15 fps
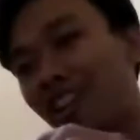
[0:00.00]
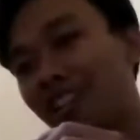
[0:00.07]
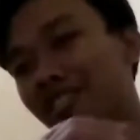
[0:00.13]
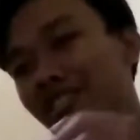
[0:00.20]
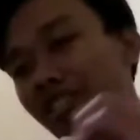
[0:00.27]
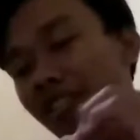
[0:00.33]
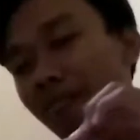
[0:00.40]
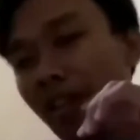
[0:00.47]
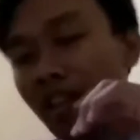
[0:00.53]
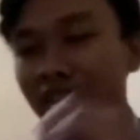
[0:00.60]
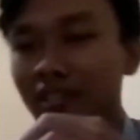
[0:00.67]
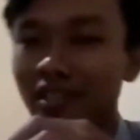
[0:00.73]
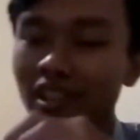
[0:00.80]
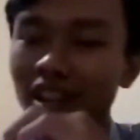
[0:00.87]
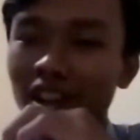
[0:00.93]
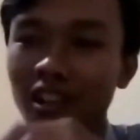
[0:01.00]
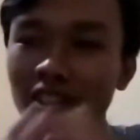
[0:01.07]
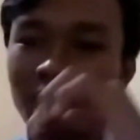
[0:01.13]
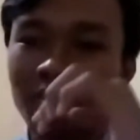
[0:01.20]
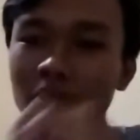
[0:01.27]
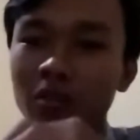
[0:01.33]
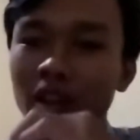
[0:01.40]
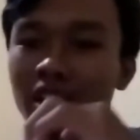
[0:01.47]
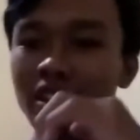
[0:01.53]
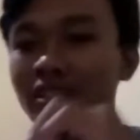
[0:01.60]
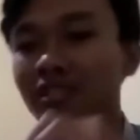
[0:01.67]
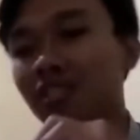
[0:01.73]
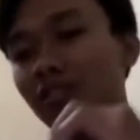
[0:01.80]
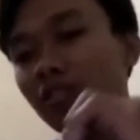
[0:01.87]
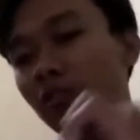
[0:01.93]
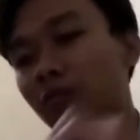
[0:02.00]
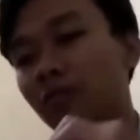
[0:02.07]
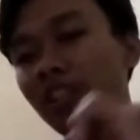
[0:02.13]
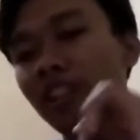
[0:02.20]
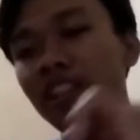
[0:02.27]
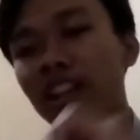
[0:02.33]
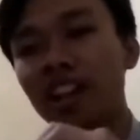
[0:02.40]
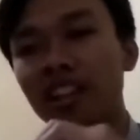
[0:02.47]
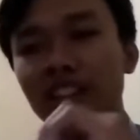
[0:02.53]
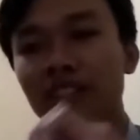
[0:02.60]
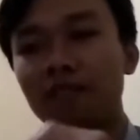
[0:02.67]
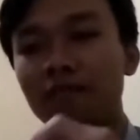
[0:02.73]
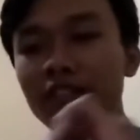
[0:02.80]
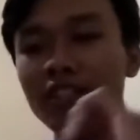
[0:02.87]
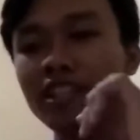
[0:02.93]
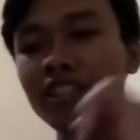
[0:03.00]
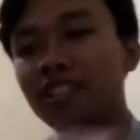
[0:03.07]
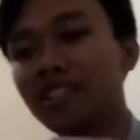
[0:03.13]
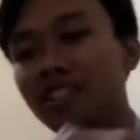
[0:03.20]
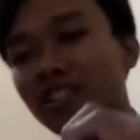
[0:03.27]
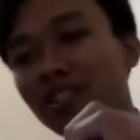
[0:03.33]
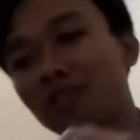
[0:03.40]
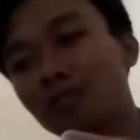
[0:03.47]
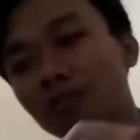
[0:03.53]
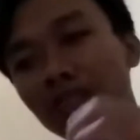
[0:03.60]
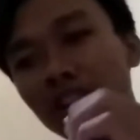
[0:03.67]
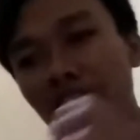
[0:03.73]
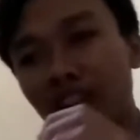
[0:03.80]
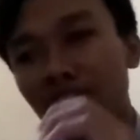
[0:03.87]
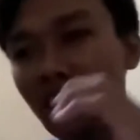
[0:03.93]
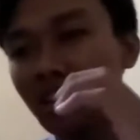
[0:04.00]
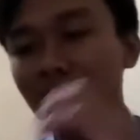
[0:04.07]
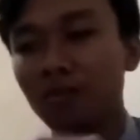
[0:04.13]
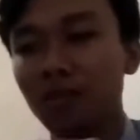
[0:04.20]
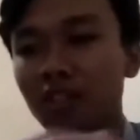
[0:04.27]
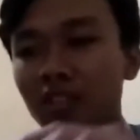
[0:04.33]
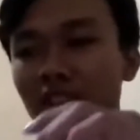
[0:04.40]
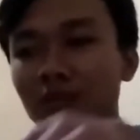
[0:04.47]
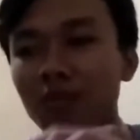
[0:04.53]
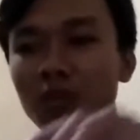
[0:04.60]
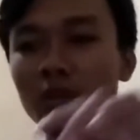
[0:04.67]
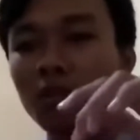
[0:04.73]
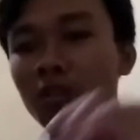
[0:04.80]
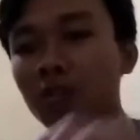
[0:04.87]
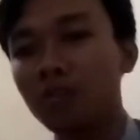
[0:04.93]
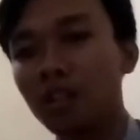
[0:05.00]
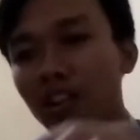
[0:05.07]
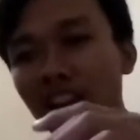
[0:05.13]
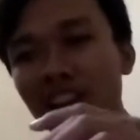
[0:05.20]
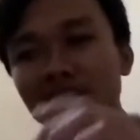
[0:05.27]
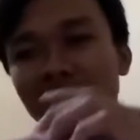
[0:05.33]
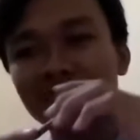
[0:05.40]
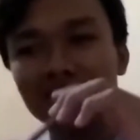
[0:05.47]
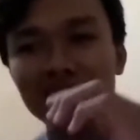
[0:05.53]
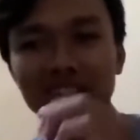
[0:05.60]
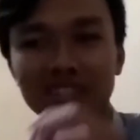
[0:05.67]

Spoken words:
same as all of you guys. Normally, I give presentation to my classmate in front of the class.